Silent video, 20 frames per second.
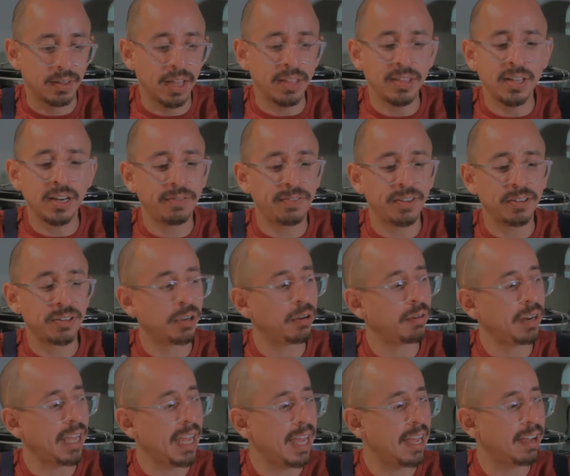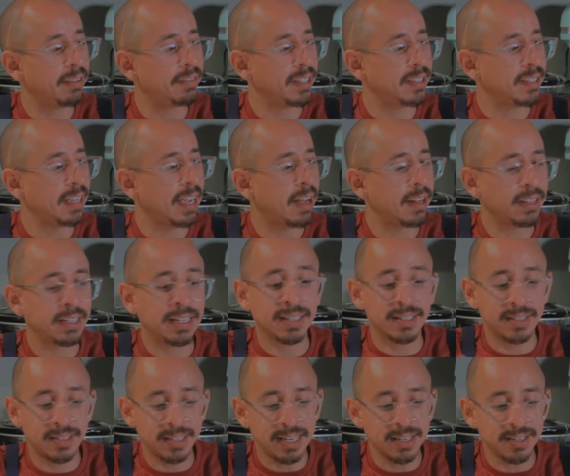And then if you don't have Italian
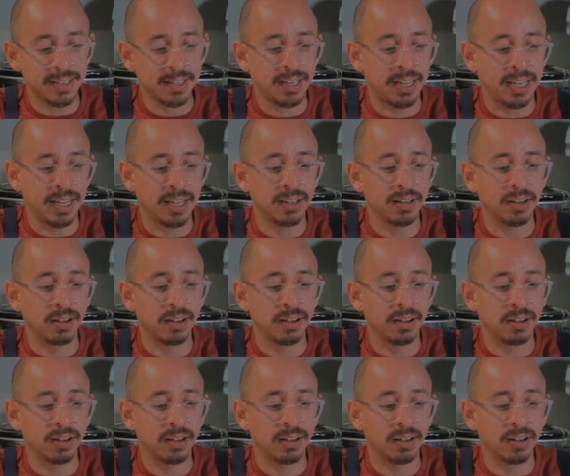seasoning,